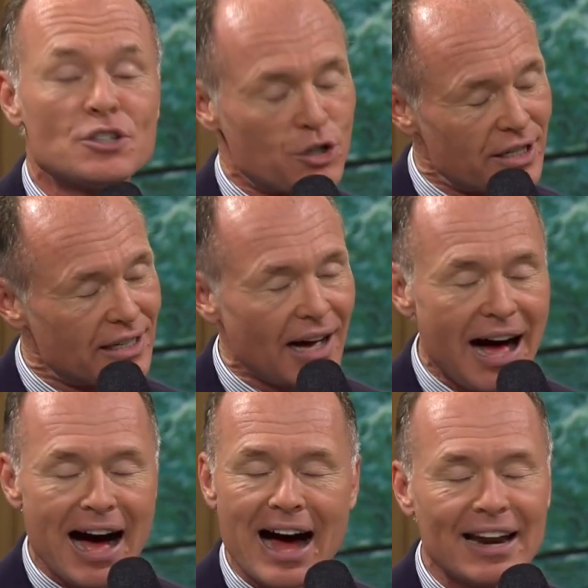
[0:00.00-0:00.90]
to
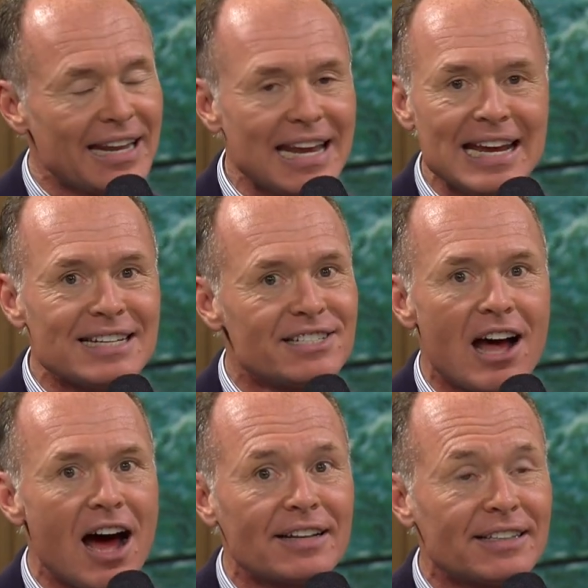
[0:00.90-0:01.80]
God he's
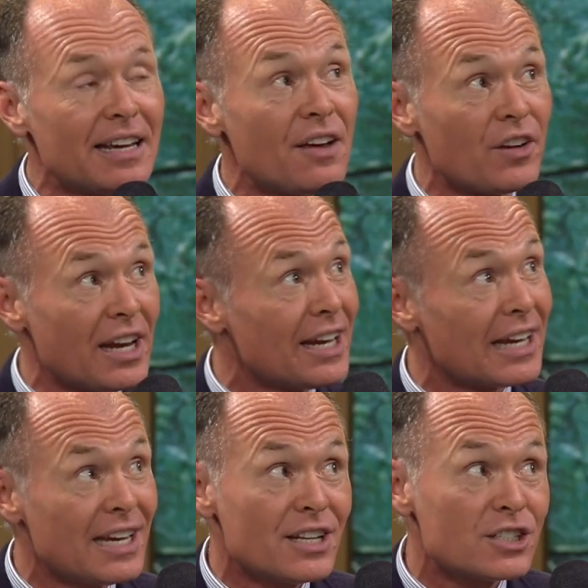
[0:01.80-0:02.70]
not giving
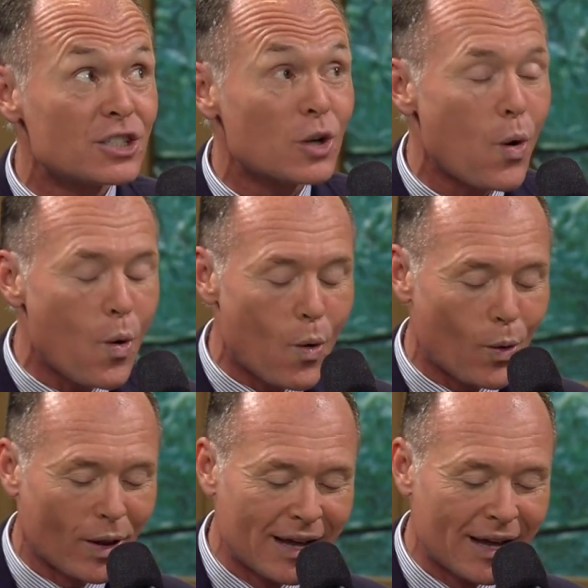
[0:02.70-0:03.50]
his soul,